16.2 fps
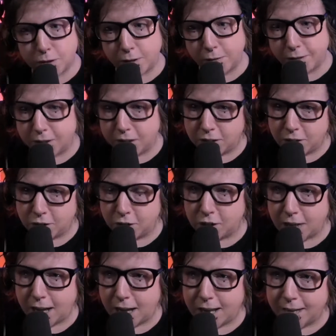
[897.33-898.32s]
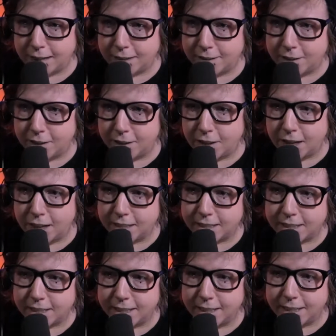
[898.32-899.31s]
and this is just adding to
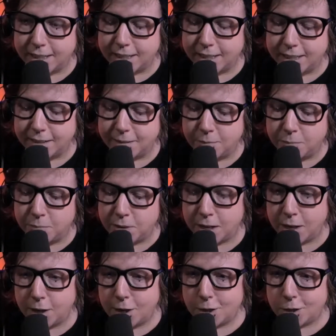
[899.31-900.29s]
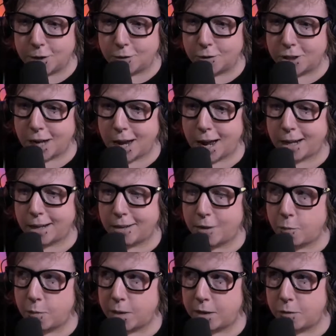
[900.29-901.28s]
that big list of tech that we